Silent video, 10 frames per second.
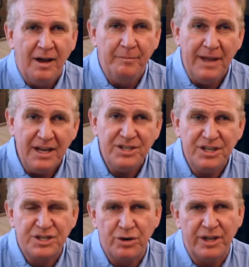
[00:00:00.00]

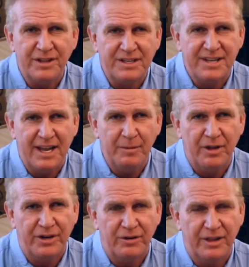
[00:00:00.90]
Imagine turning the table
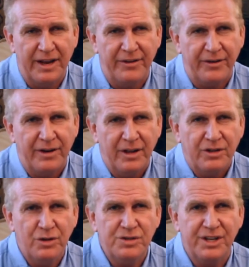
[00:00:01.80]
on your lender,
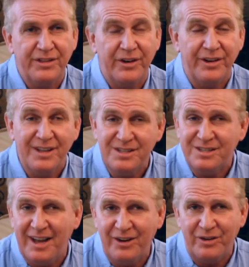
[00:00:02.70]
using their
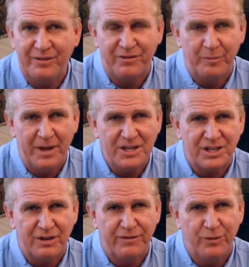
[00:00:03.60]
insider
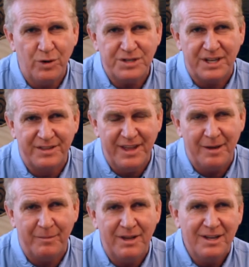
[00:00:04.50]
information and forcing
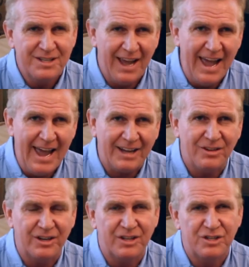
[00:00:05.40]
them to
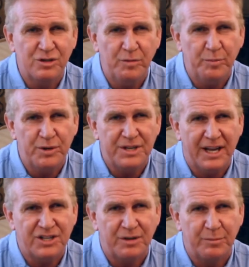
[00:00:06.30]
act on consumer
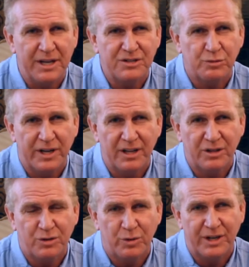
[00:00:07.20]
protection-based
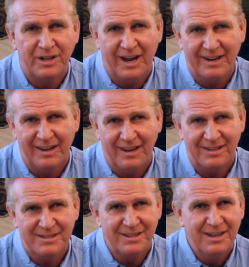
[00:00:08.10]
regulatory
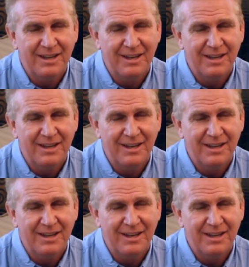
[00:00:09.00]
guidelines.